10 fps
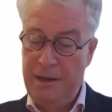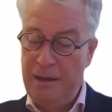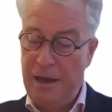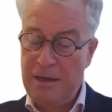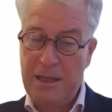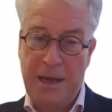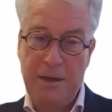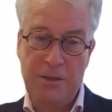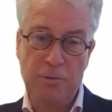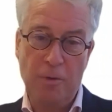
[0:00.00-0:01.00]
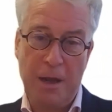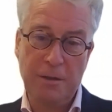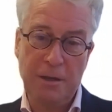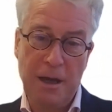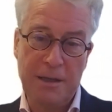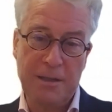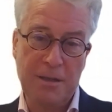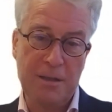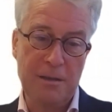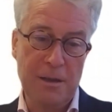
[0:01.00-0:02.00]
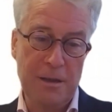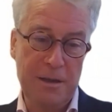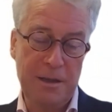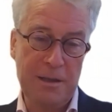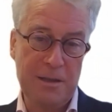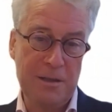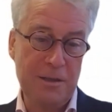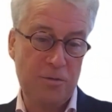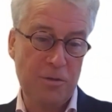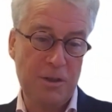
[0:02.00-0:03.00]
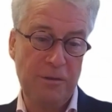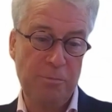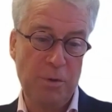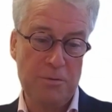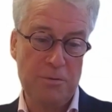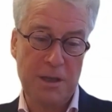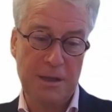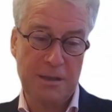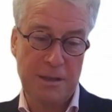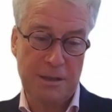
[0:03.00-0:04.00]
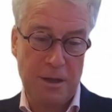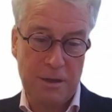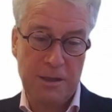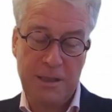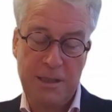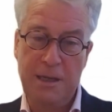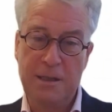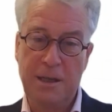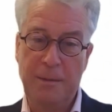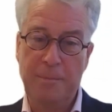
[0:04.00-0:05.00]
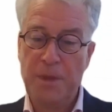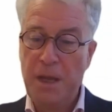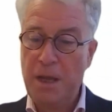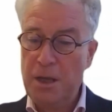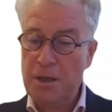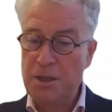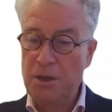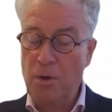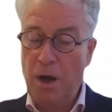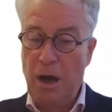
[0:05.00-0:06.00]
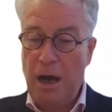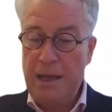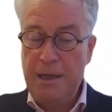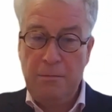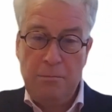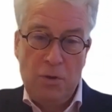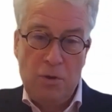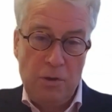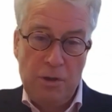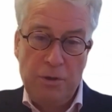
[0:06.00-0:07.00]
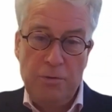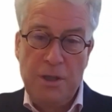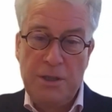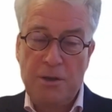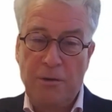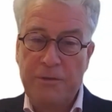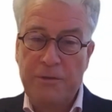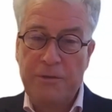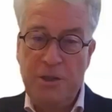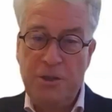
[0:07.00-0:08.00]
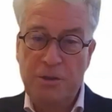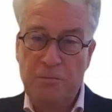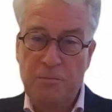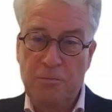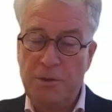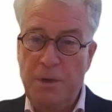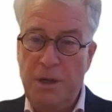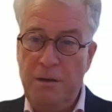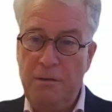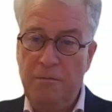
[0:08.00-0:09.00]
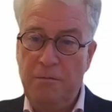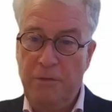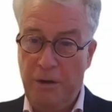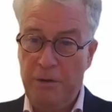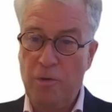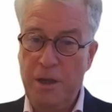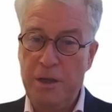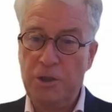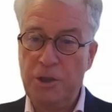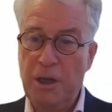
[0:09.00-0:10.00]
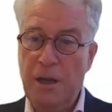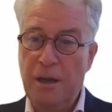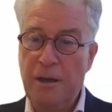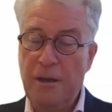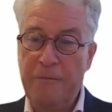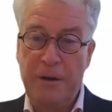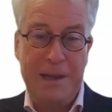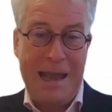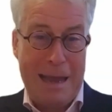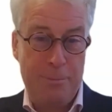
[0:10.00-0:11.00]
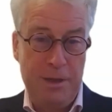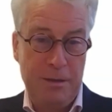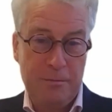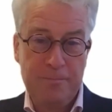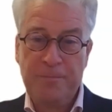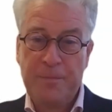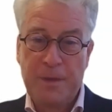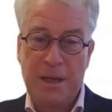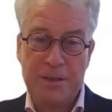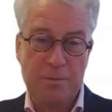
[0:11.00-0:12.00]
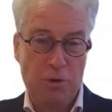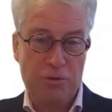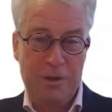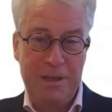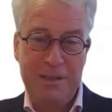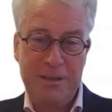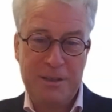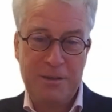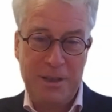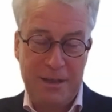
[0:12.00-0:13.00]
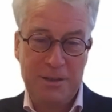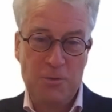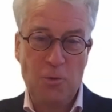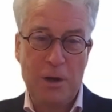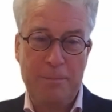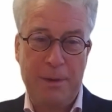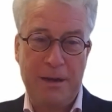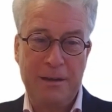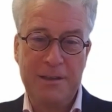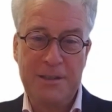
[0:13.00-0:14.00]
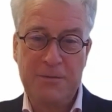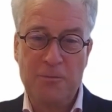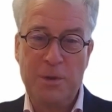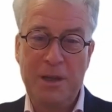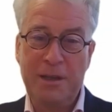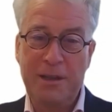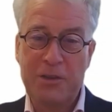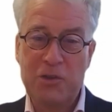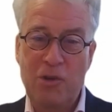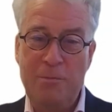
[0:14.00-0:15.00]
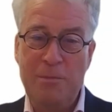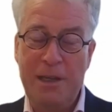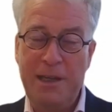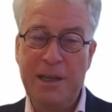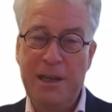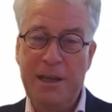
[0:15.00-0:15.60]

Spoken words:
and then to recognize that learning is an iterative process. It's going to take time. So I conclude this conversation, which has been very rich, very happy as a moderator. So thanks to all our panelists for being extremely